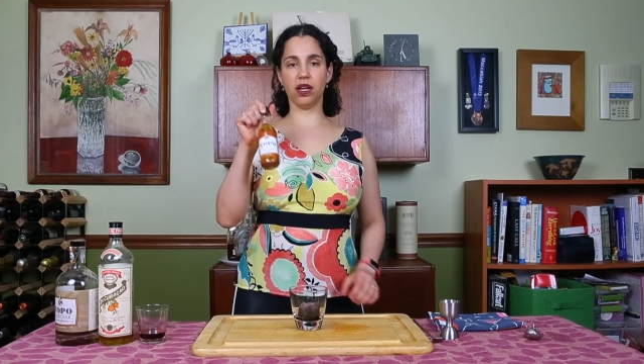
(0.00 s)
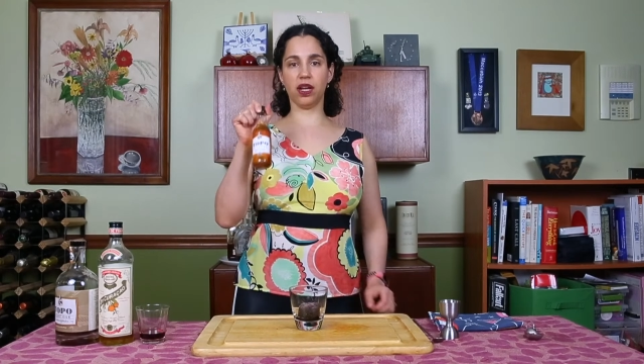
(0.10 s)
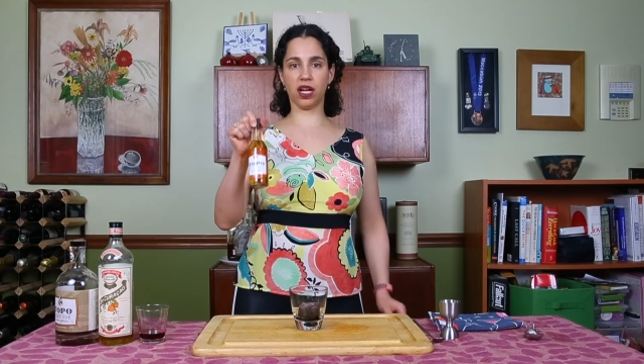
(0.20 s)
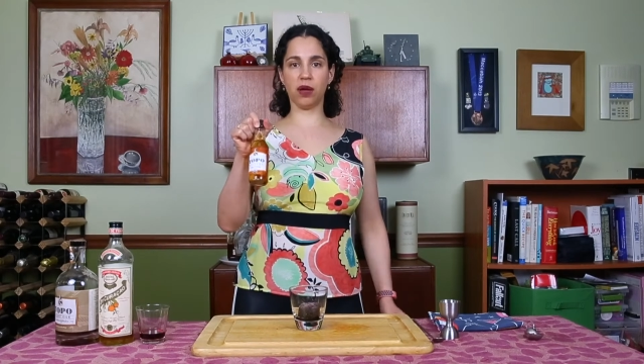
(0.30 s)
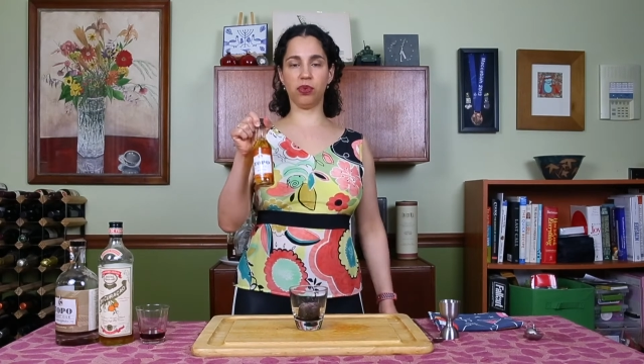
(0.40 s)

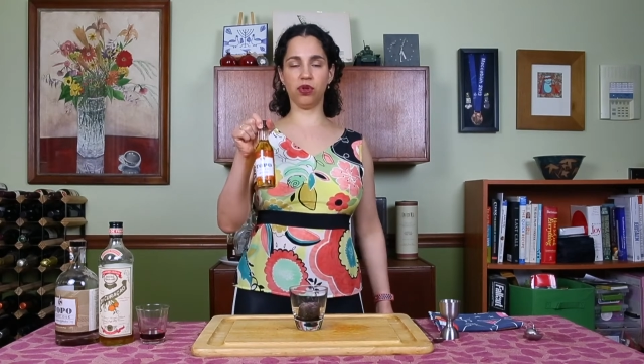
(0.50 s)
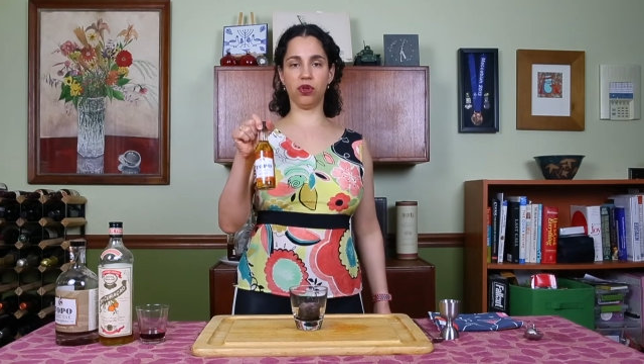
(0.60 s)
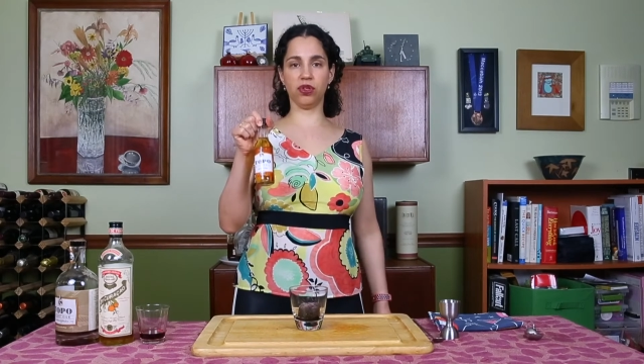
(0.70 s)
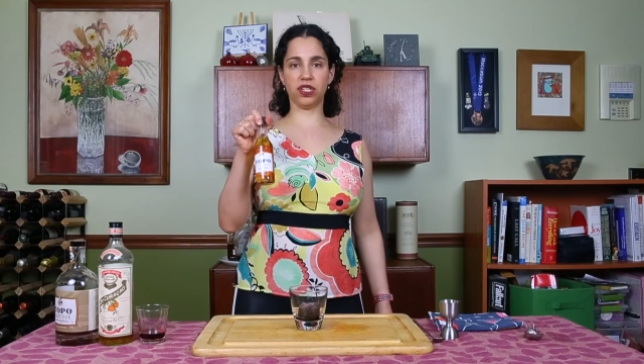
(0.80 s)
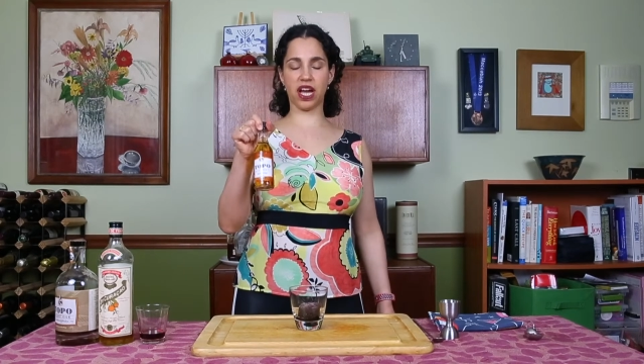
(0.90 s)
a
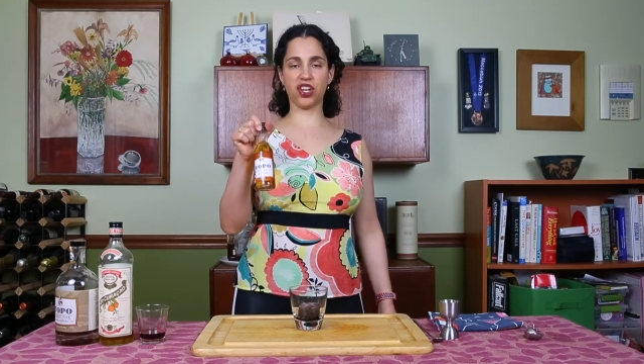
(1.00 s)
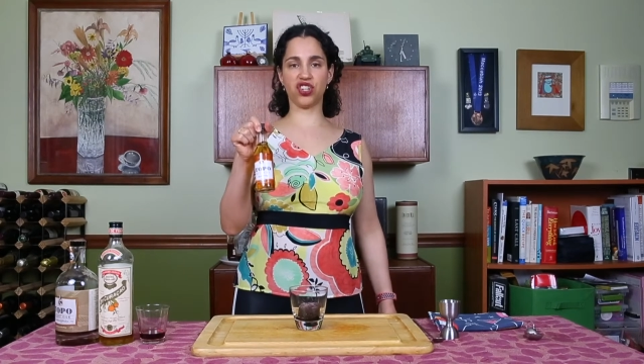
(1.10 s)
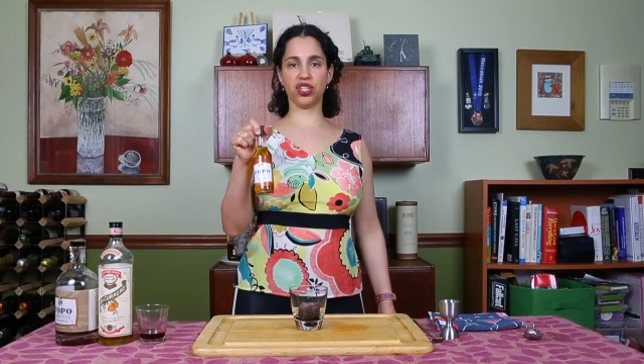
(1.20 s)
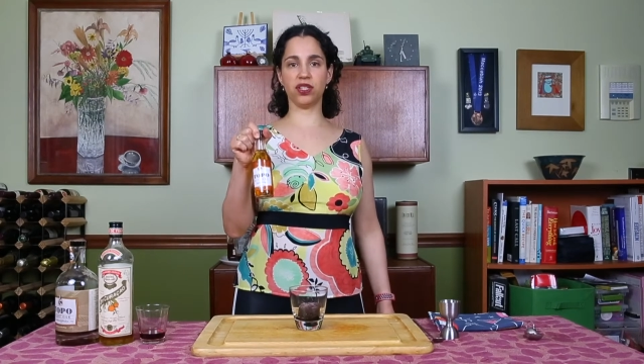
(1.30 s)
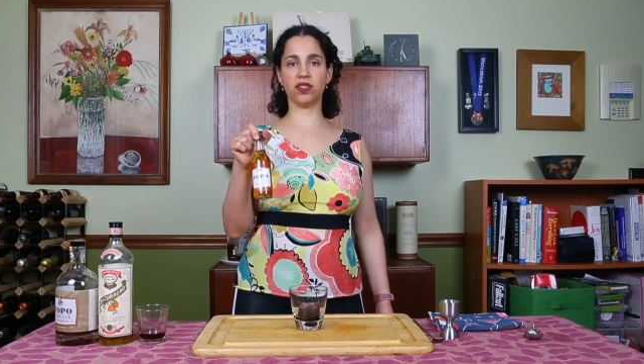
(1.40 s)
couple
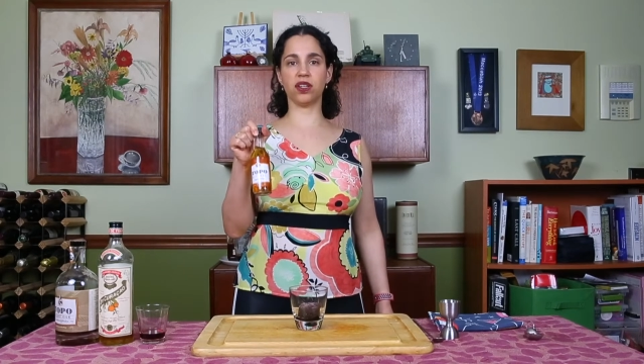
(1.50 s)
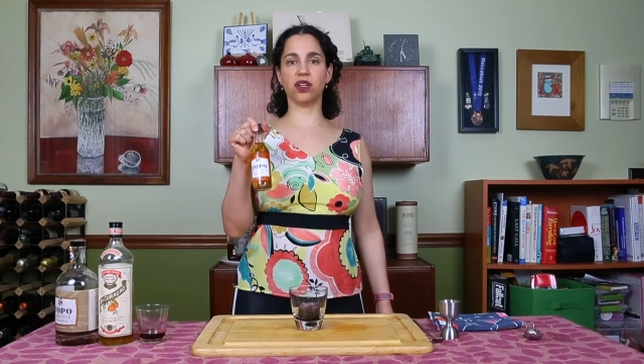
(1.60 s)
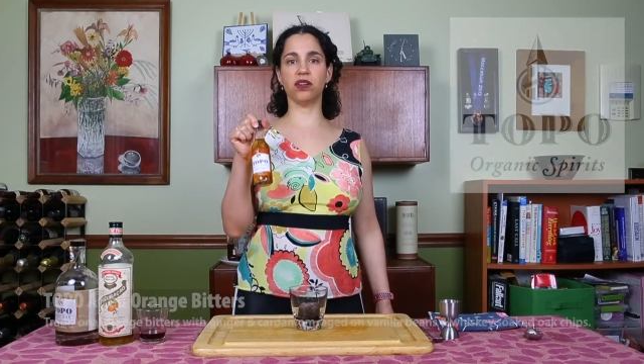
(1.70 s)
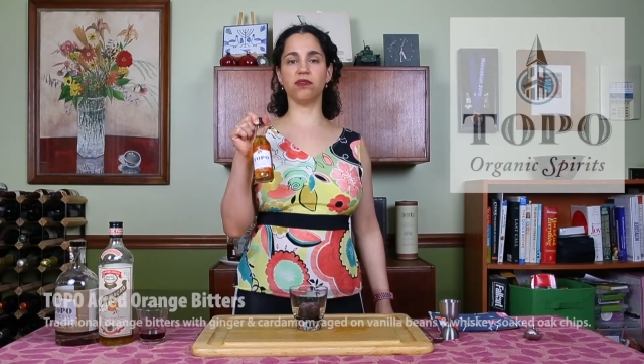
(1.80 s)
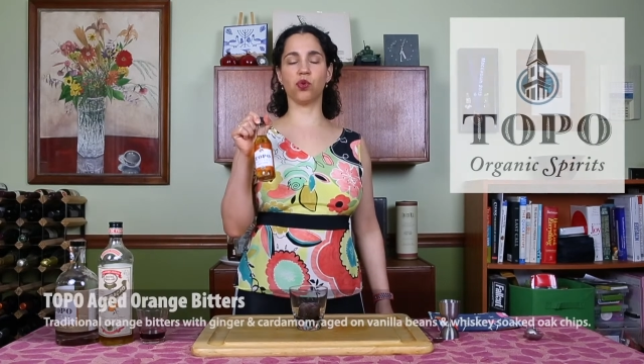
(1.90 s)
dashes
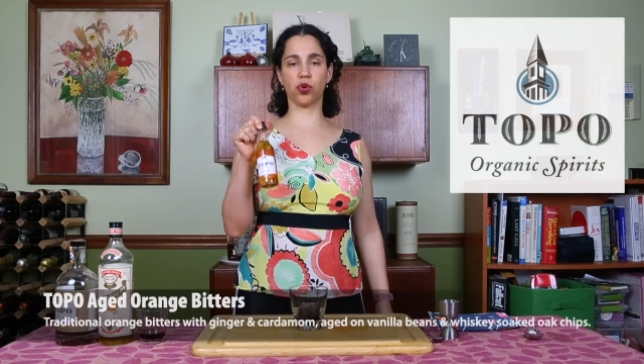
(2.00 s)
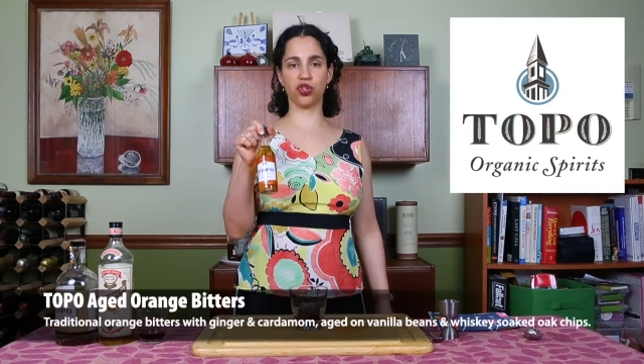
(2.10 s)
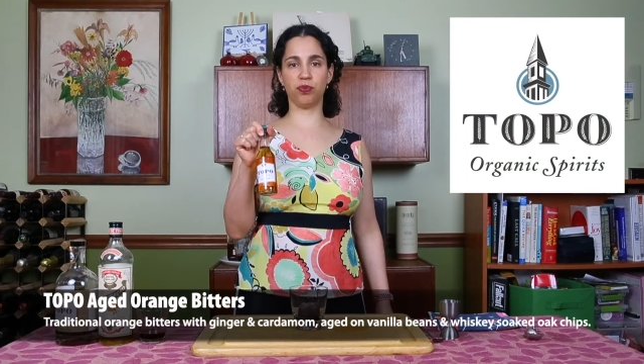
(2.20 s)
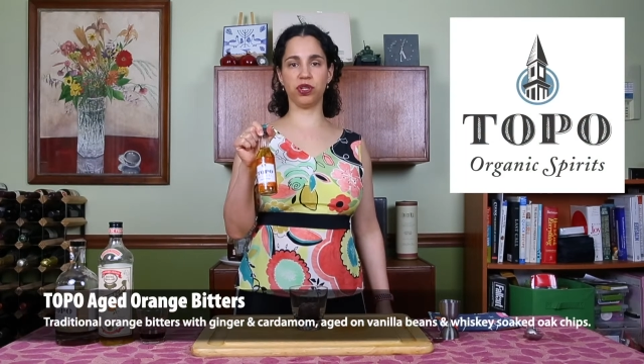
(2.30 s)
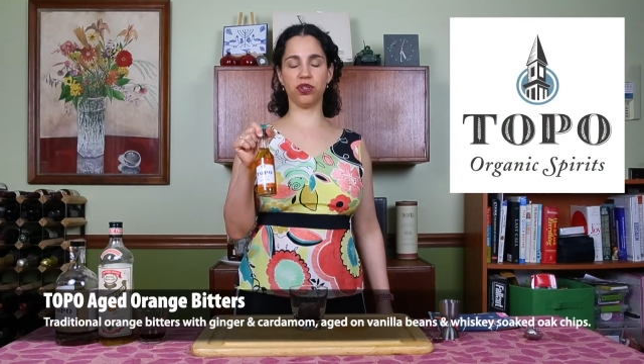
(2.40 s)
of
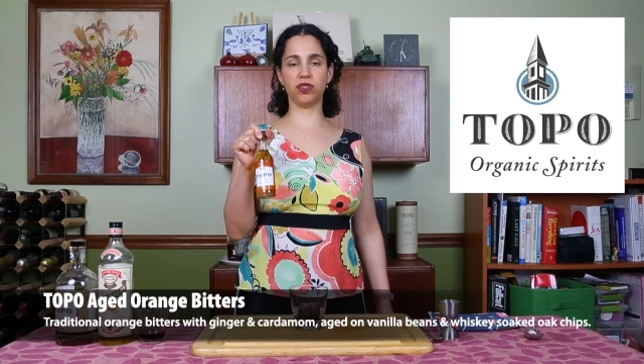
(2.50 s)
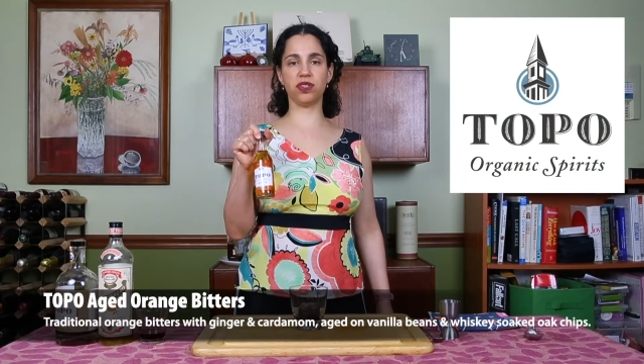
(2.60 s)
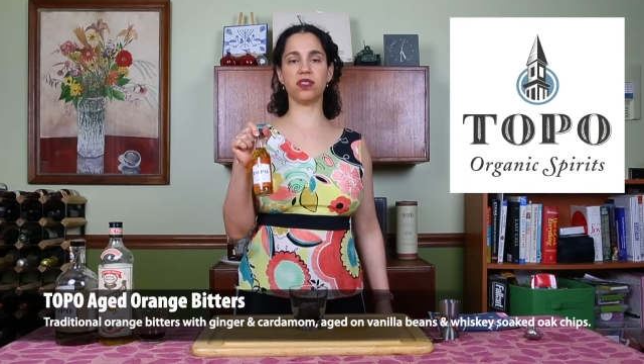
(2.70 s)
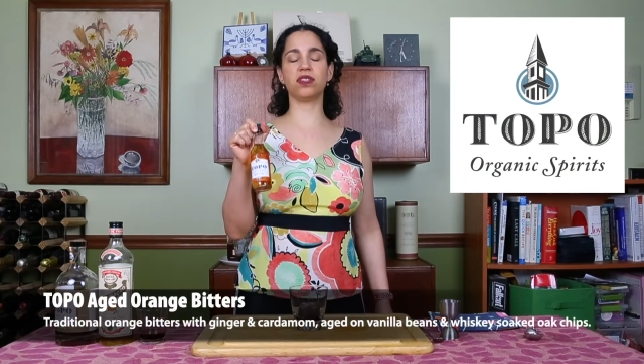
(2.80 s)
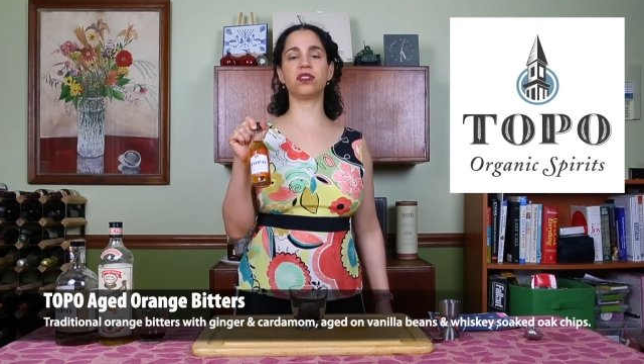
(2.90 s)
orange bitters.
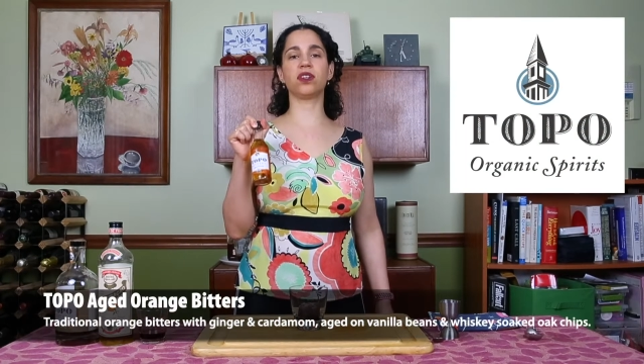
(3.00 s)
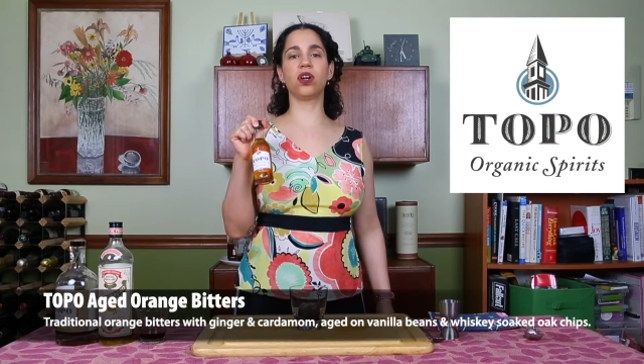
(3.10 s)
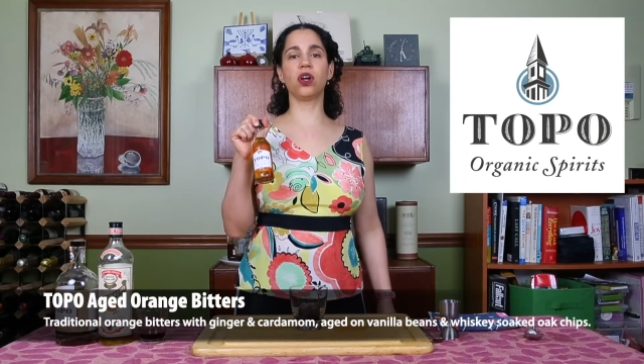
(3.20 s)
This is